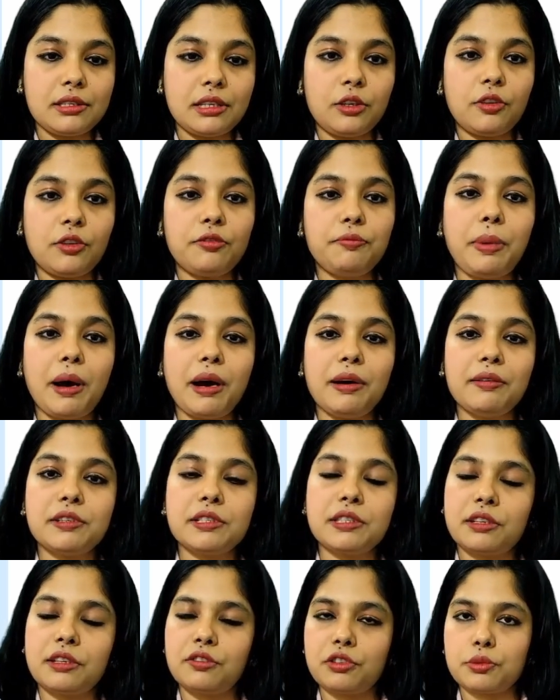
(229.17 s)
of powers
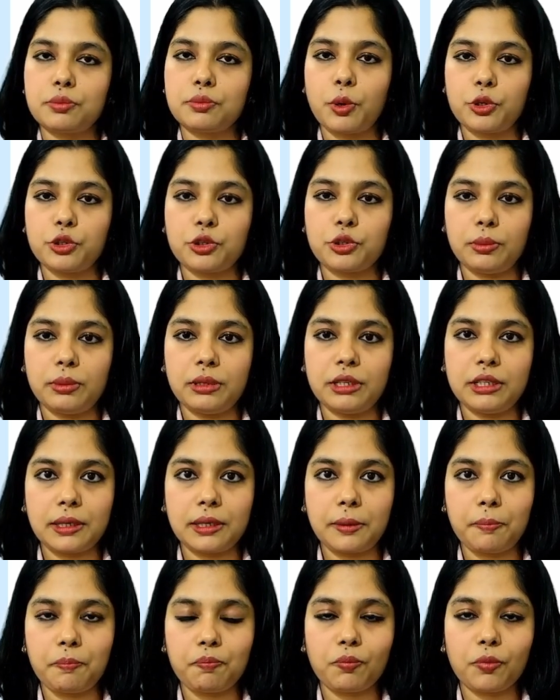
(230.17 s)
and responsibility.
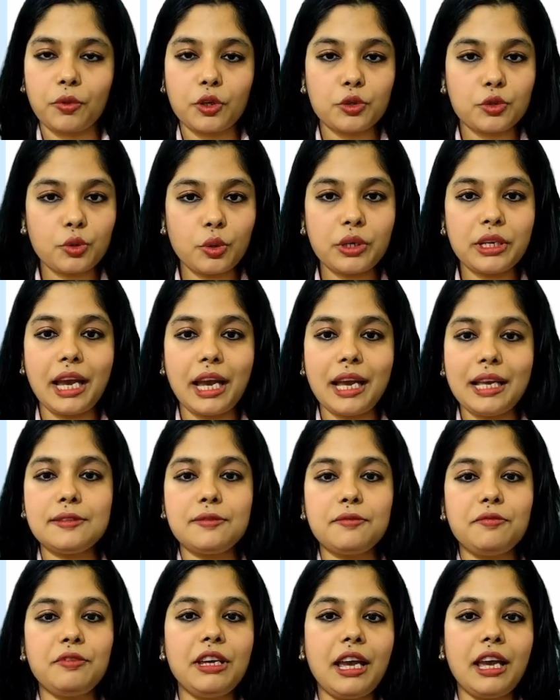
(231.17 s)
So yes,
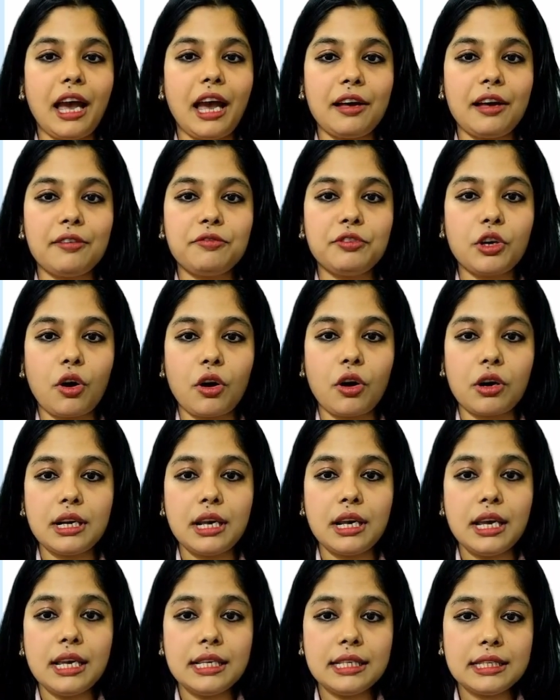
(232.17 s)
we have your
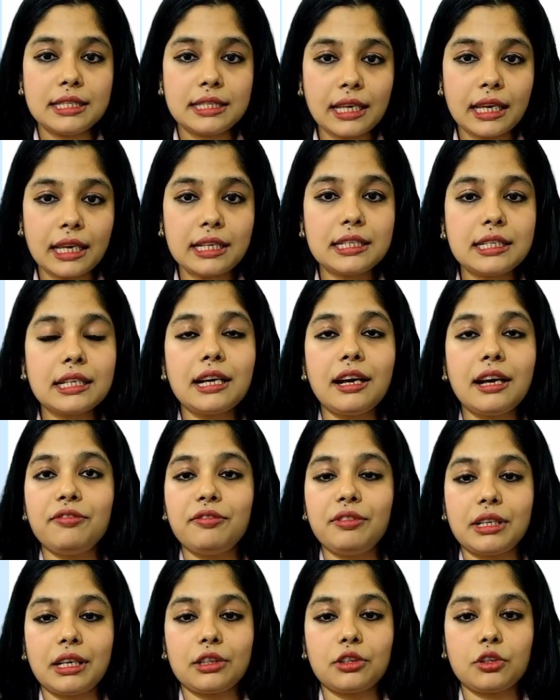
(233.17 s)
center
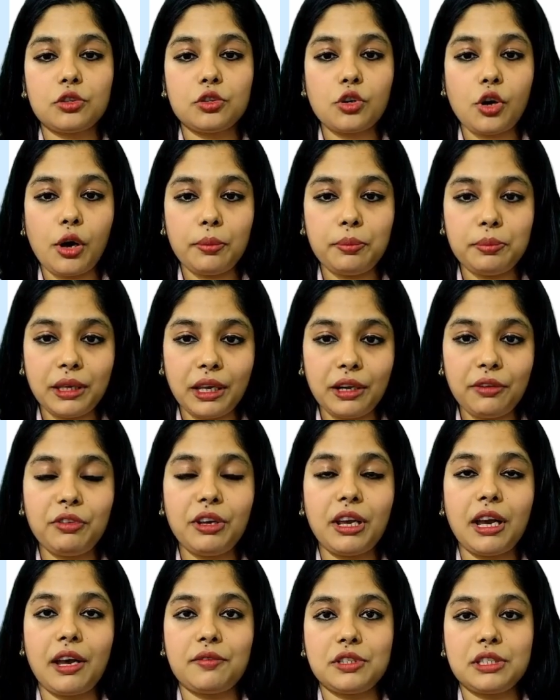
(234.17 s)
government at the top, then we
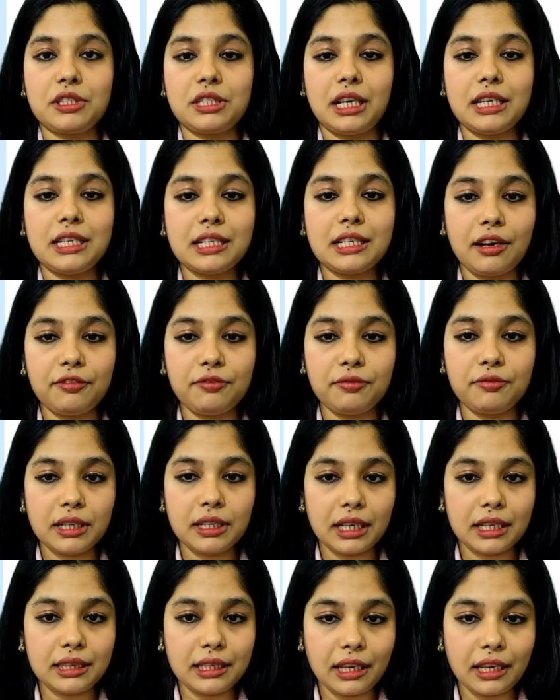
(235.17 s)
have state government
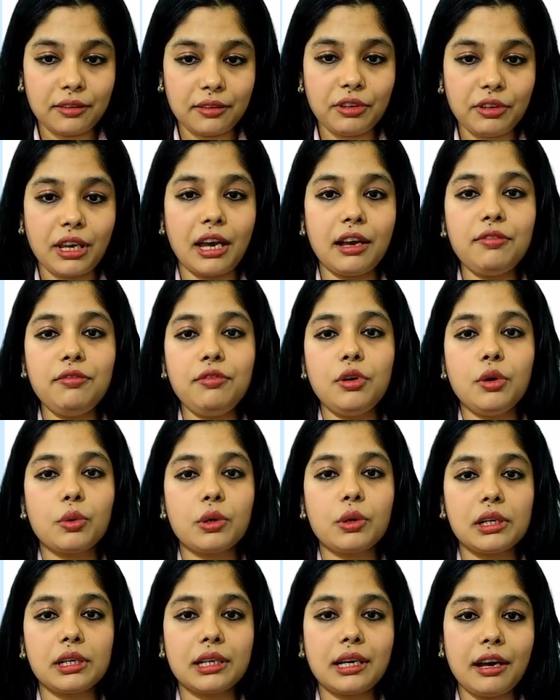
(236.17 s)
and then we have
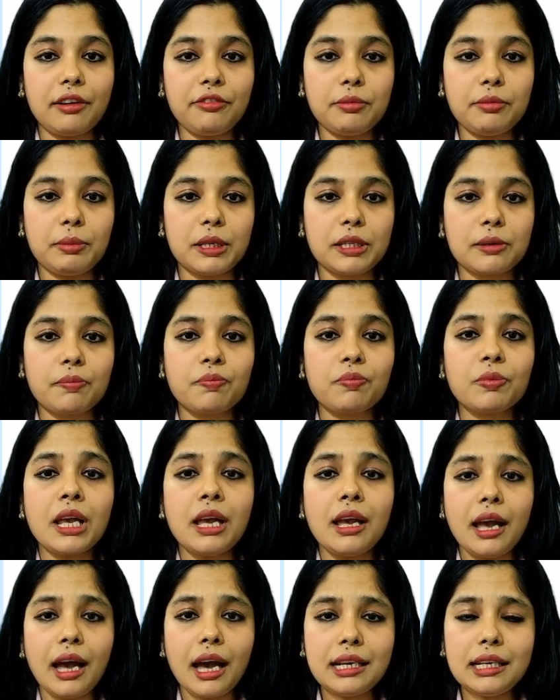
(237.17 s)
local government.
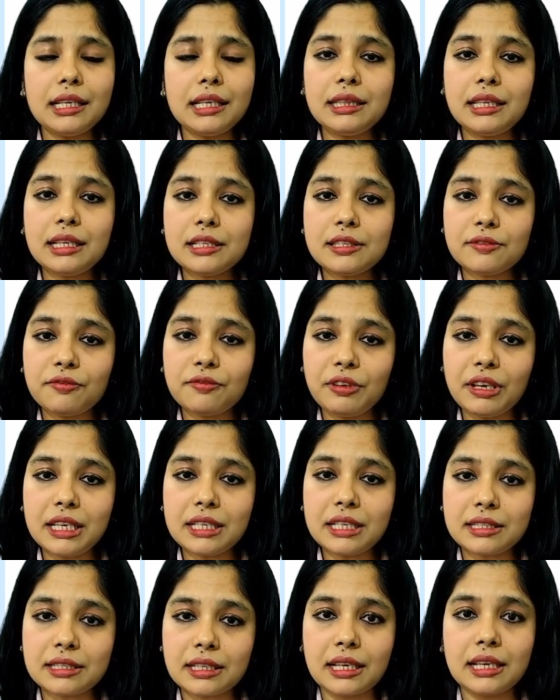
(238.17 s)
And in this we
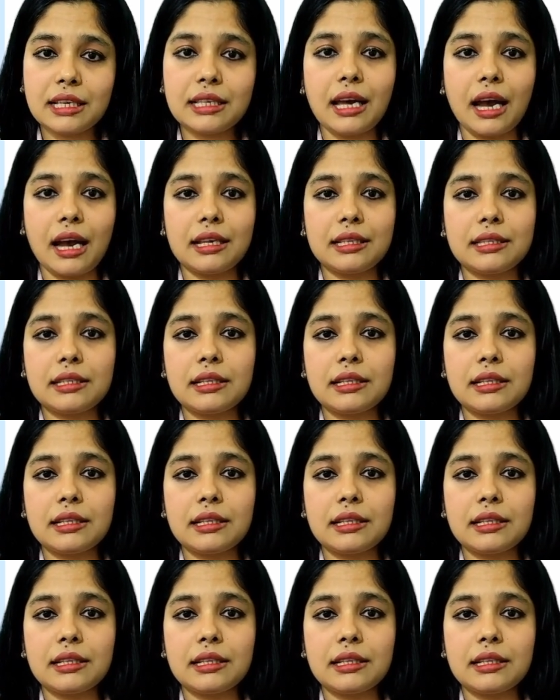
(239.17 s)
see that